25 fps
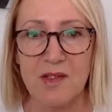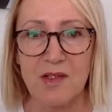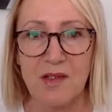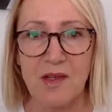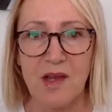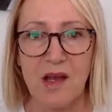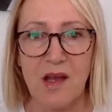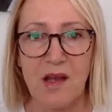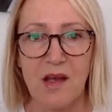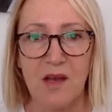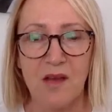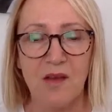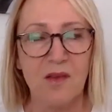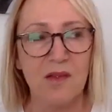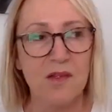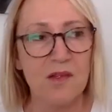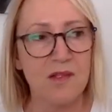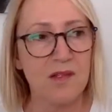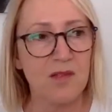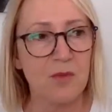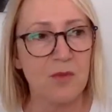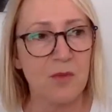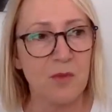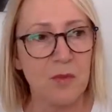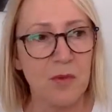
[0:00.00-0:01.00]
And this
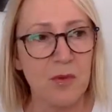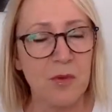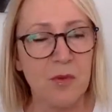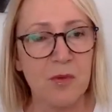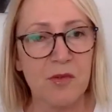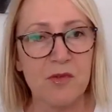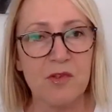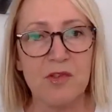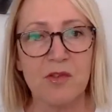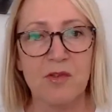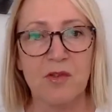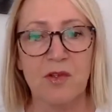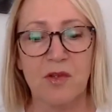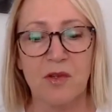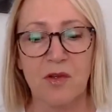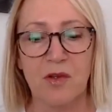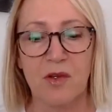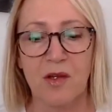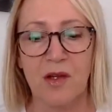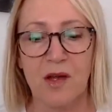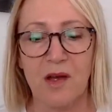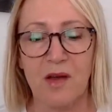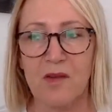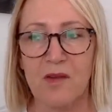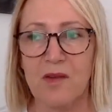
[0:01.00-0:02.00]
is what people should look
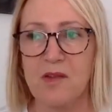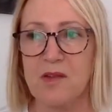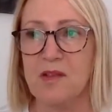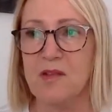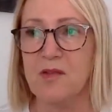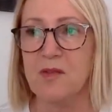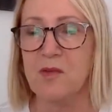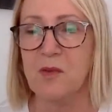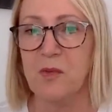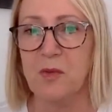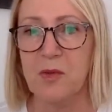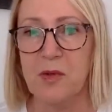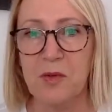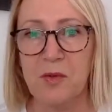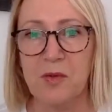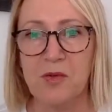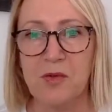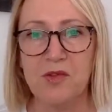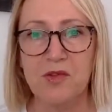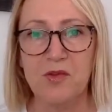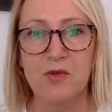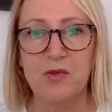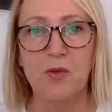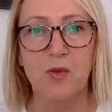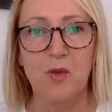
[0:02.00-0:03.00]
like. This is what people
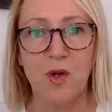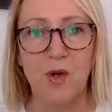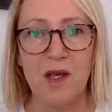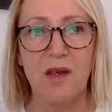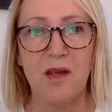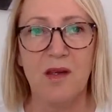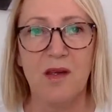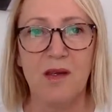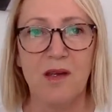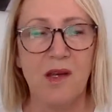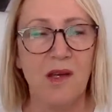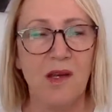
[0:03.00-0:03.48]
should wear.